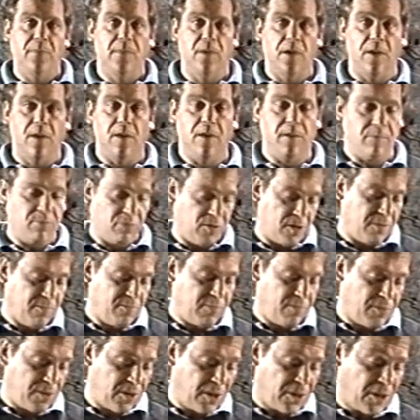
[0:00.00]
Some
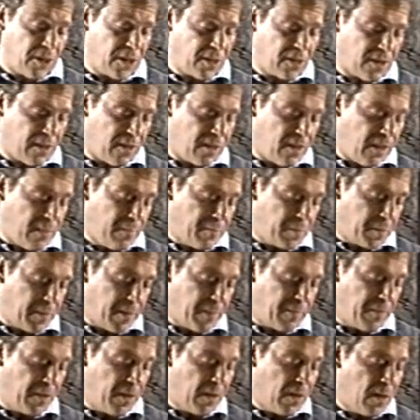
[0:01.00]
suggested themes
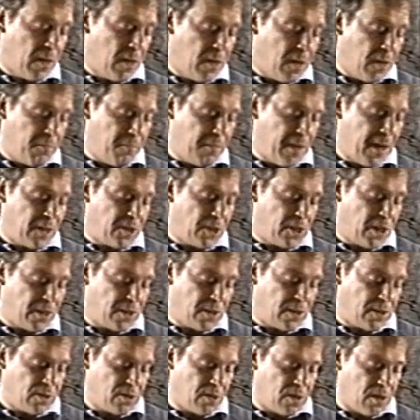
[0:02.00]
might be man
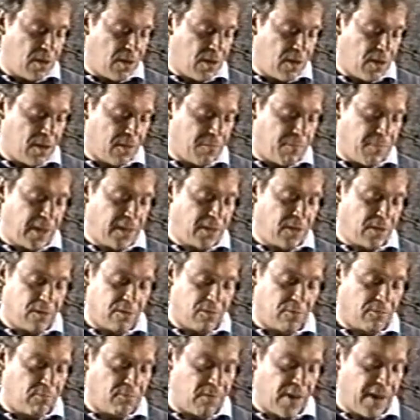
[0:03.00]
chases dog,
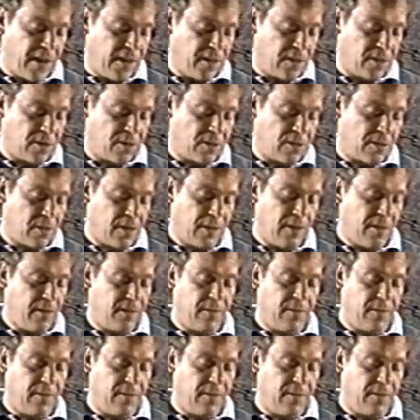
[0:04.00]
bicycle race,